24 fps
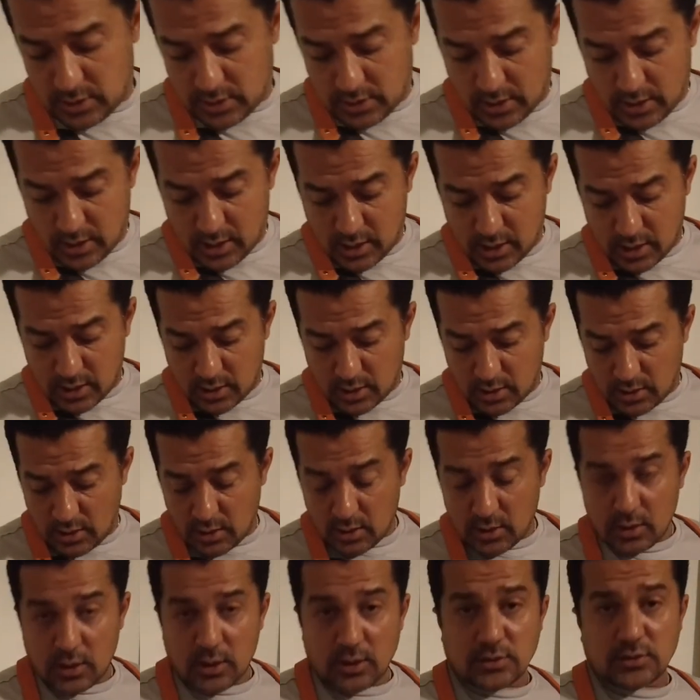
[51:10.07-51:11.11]
and
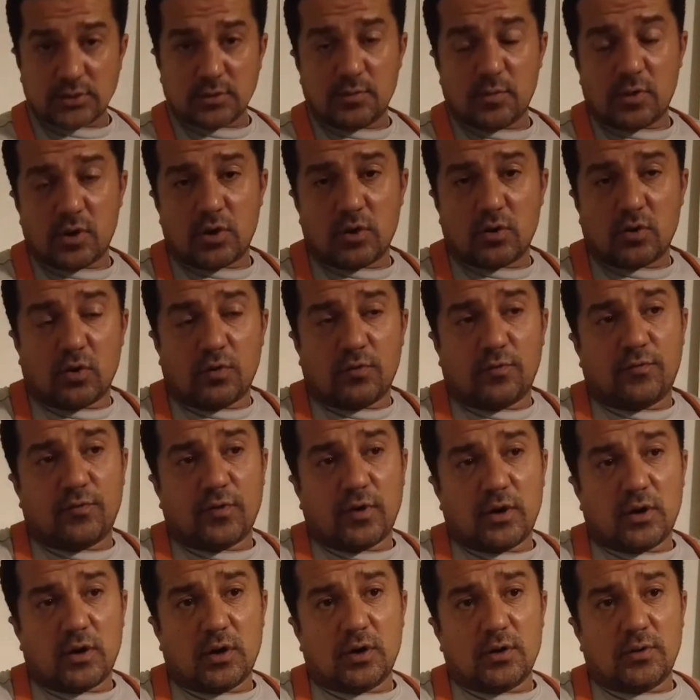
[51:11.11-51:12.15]
it's a matter
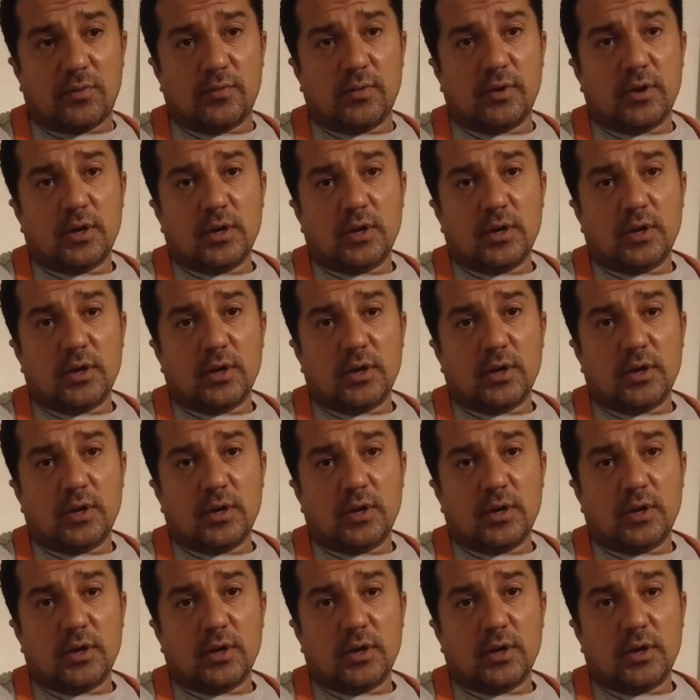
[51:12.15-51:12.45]
of